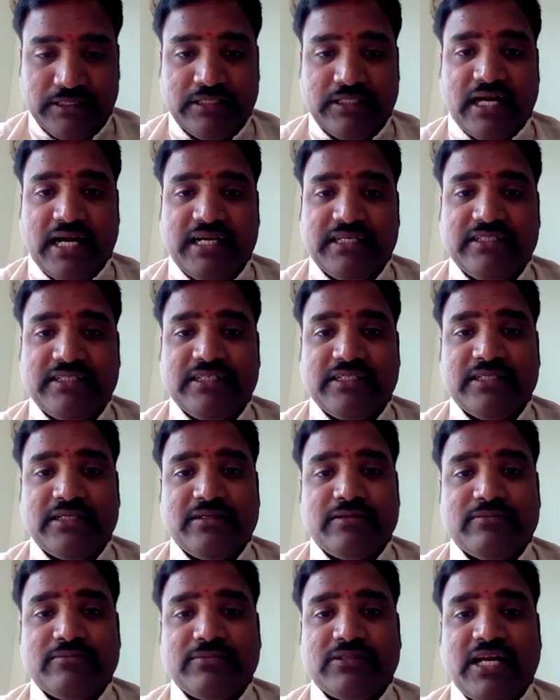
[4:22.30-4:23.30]
And
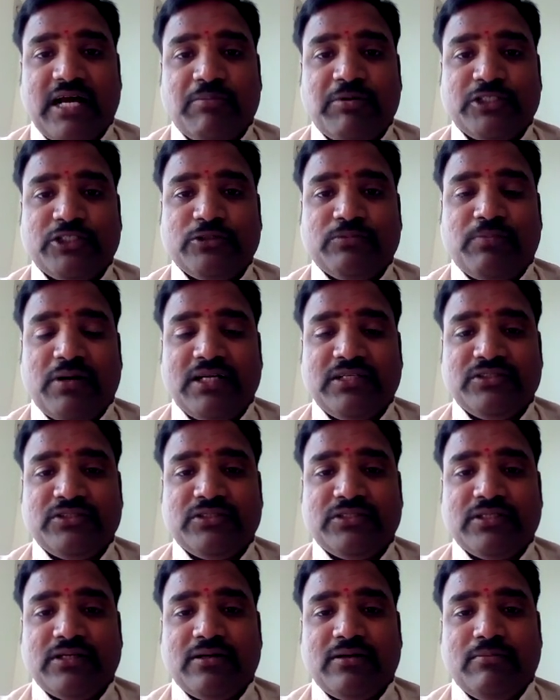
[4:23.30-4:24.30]
Robert
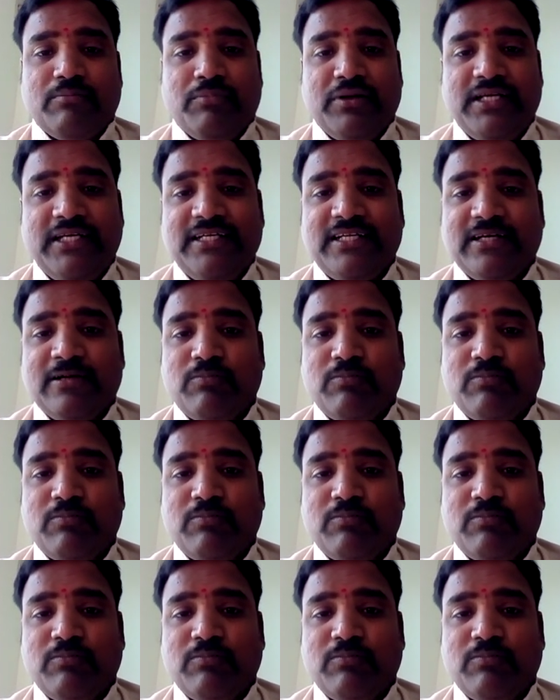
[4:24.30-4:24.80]
Burns, being